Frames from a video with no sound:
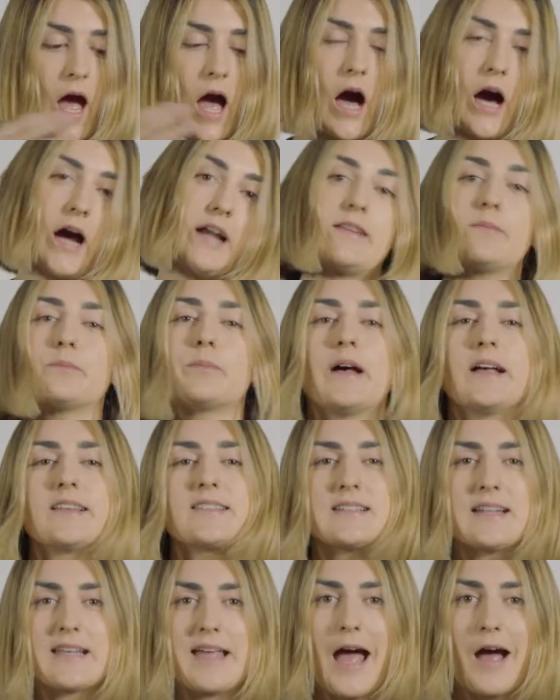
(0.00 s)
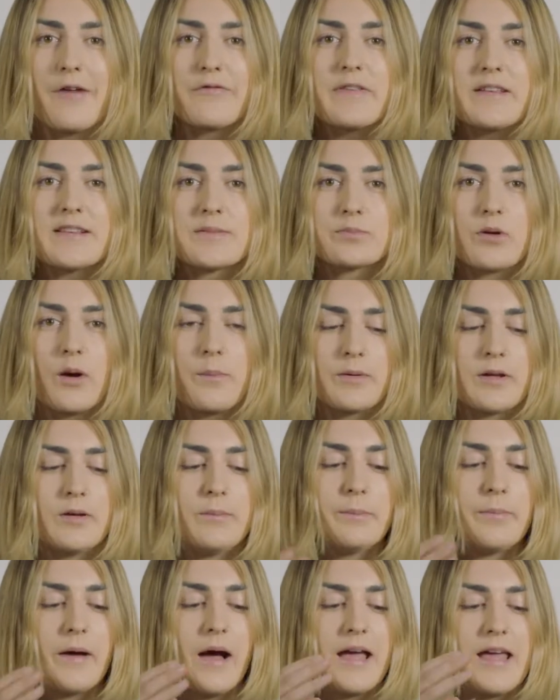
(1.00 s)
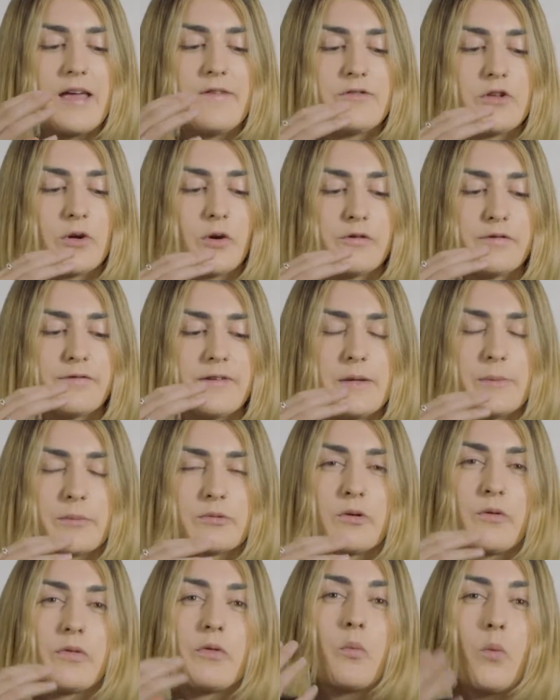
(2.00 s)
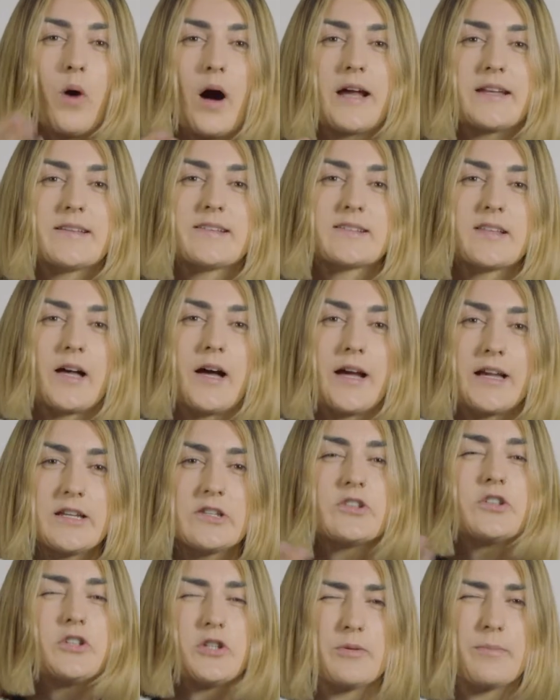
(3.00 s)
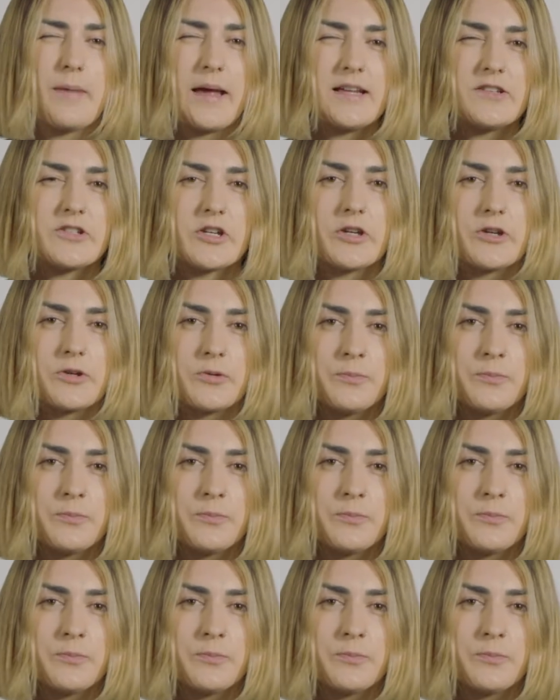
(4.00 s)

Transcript: I didn't personally have this problem, but if your feet were on the wider side, you may do.